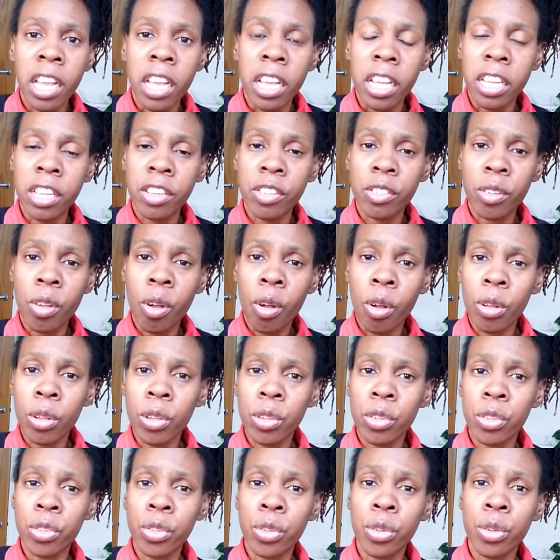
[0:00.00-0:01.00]
It's
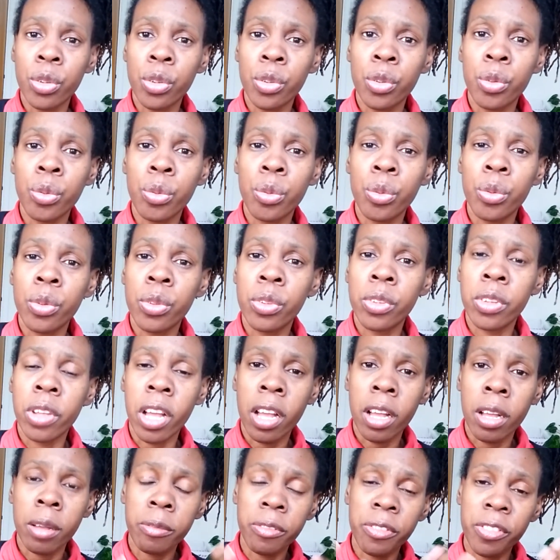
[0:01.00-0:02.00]
also used
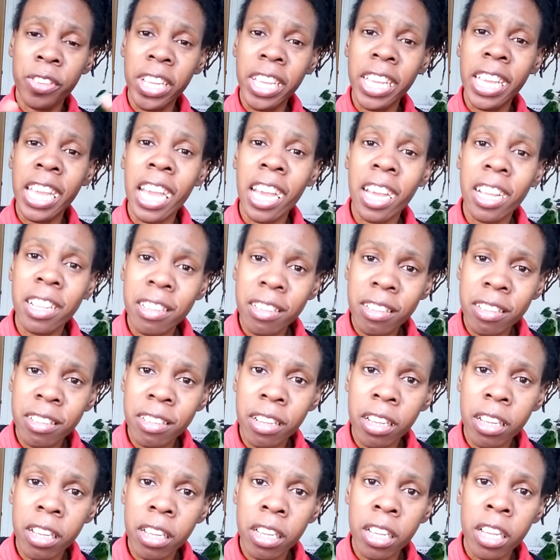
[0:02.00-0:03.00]
for
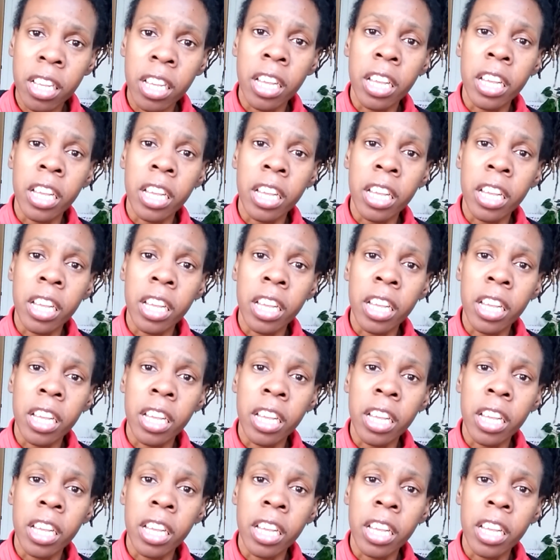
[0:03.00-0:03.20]
cancer.